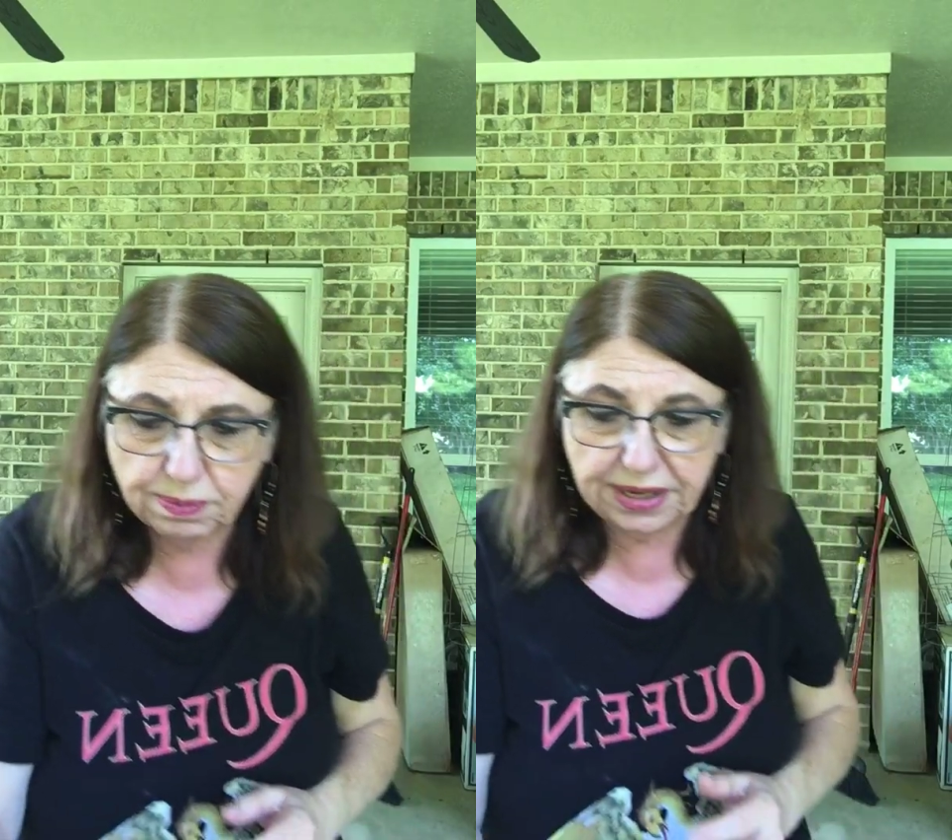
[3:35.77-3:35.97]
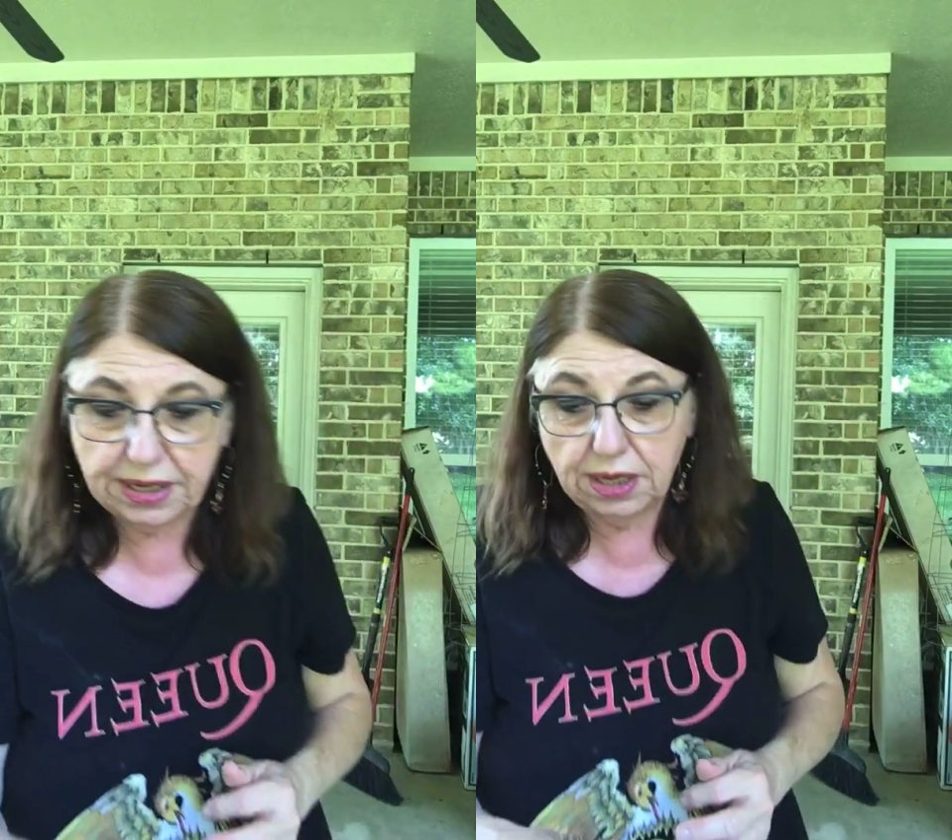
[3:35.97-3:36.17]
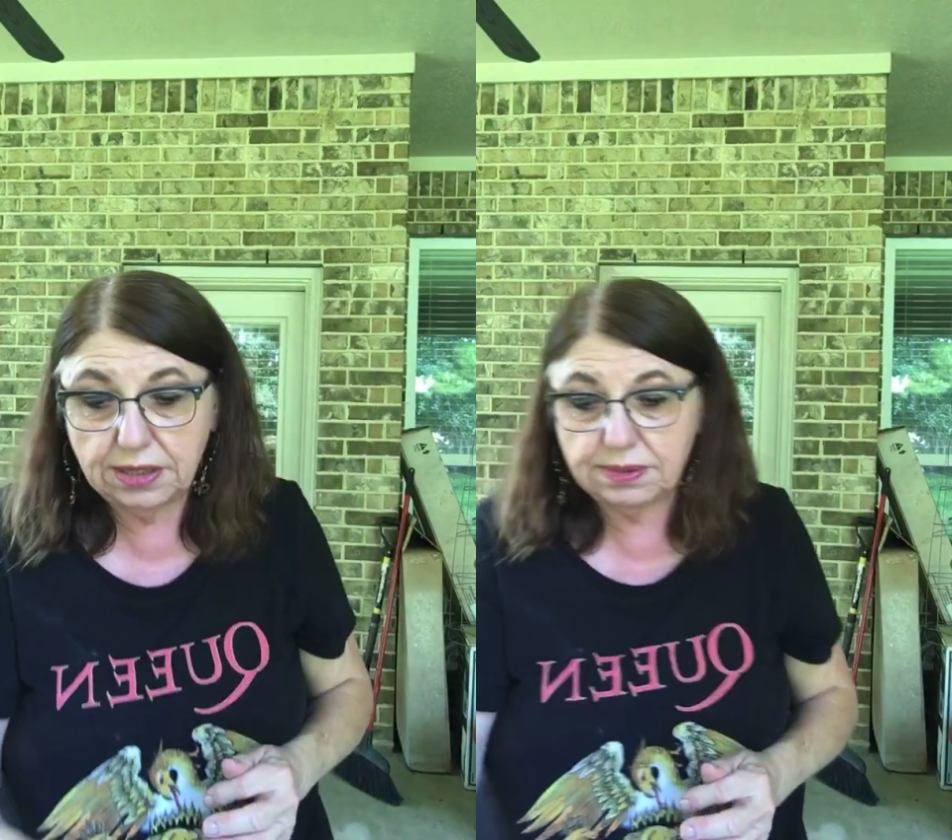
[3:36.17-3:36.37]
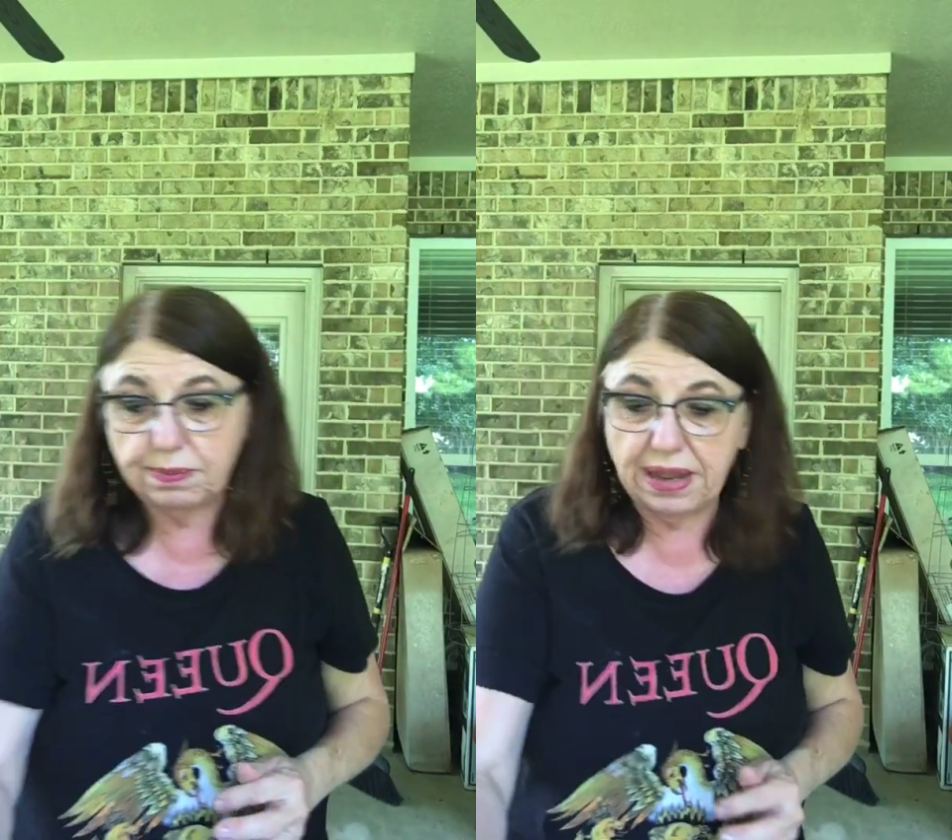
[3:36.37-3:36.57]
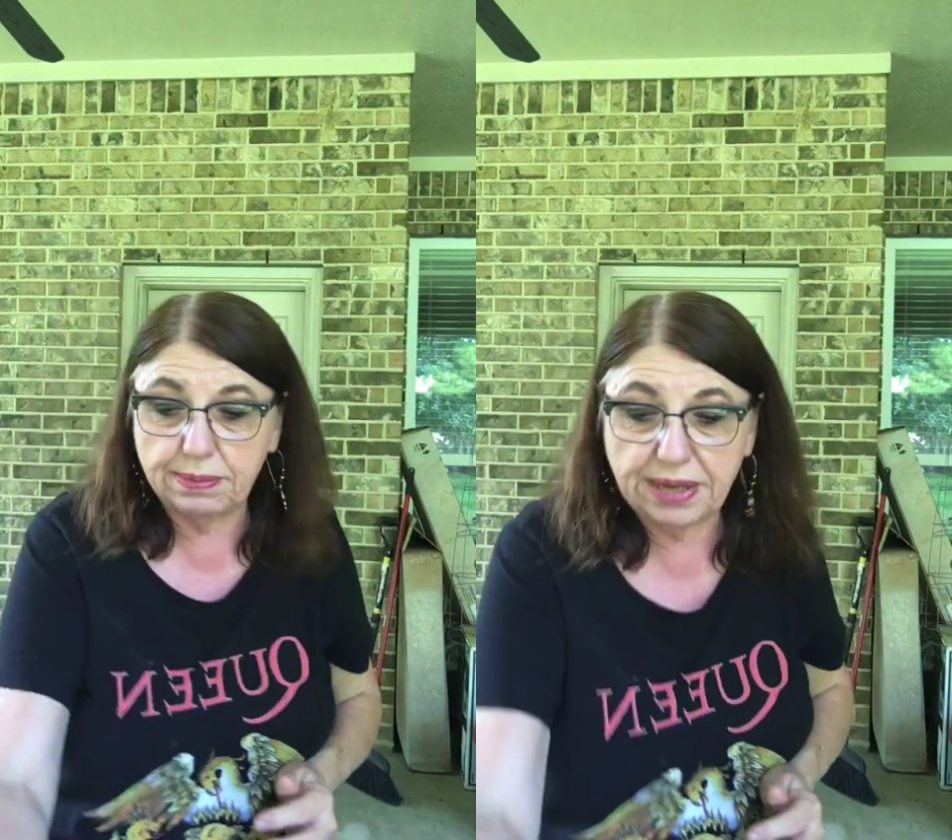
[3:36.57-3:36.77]
because
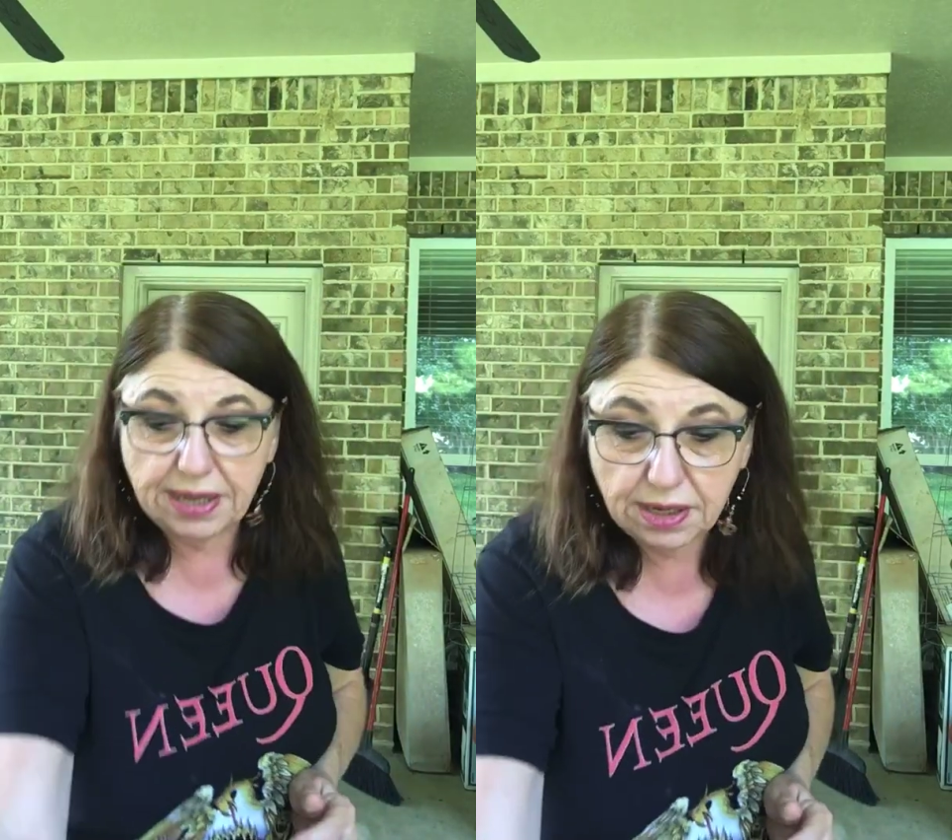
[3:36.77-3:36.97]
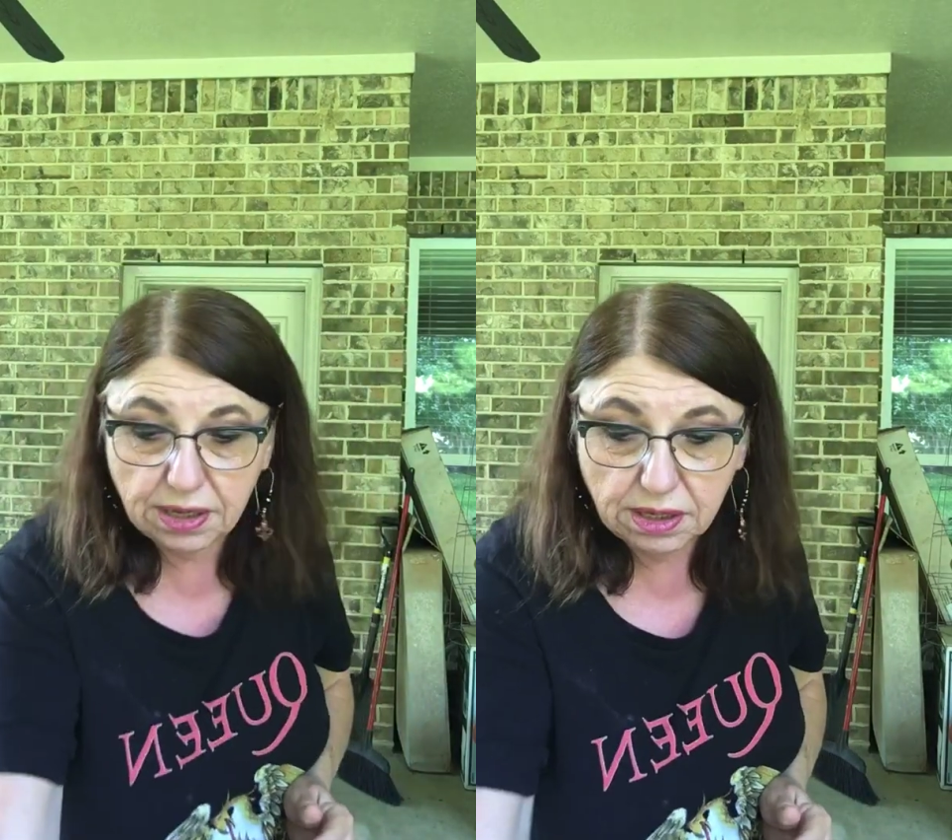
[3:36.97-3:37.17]
maybe